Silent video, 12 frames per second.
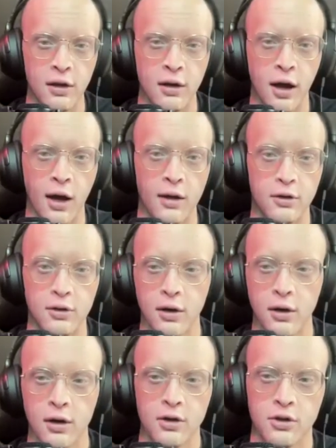and not
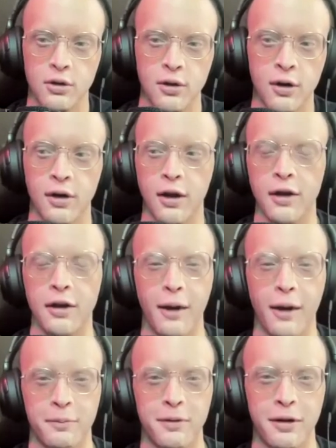
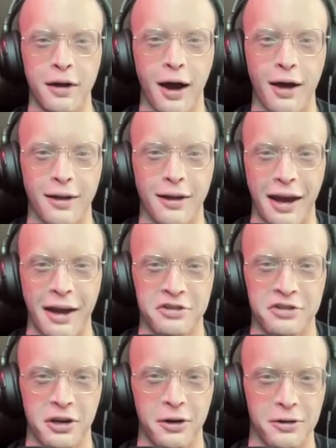like
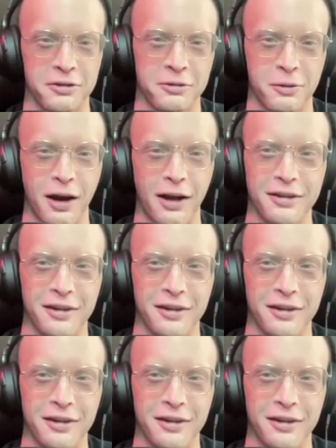engineers, right?